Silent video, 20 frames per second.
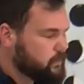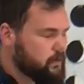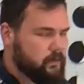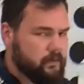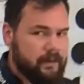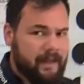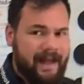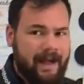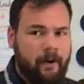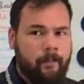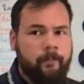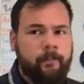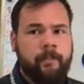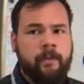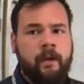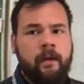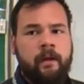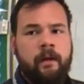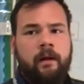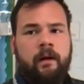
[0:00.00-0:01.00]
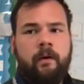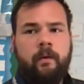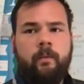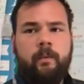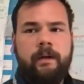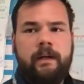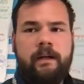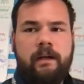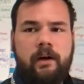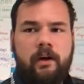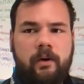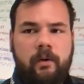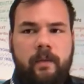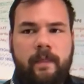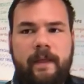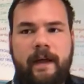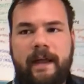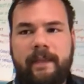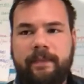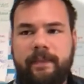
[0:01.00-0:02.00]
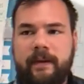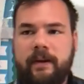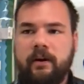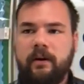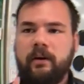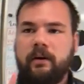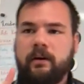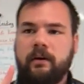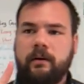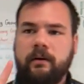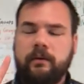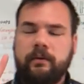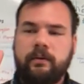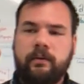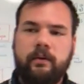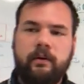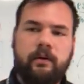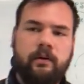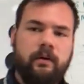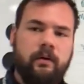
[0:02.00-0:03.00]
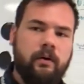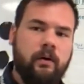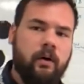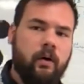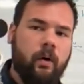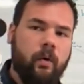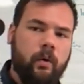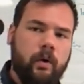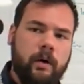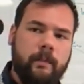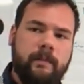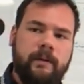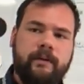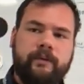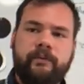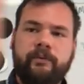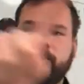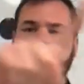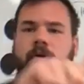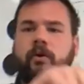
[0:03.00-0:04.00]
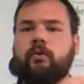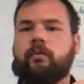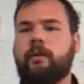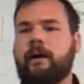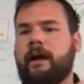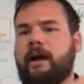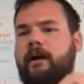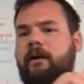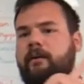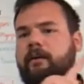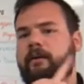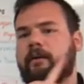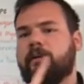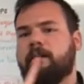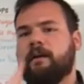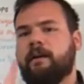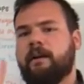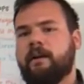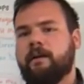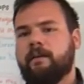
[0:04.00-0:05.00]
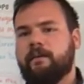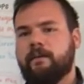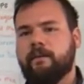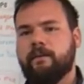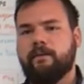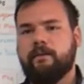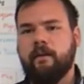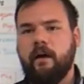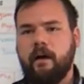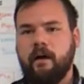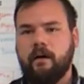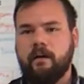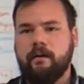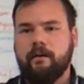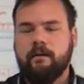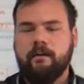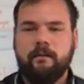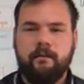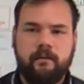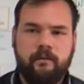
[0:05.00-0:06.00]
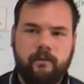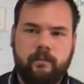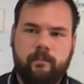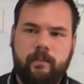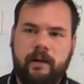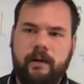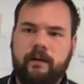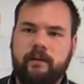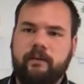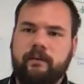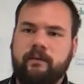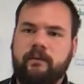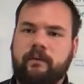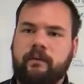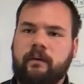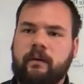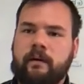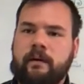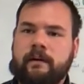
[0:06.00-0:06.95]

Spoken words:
Now, we know that the Earth orbits around the sun in space.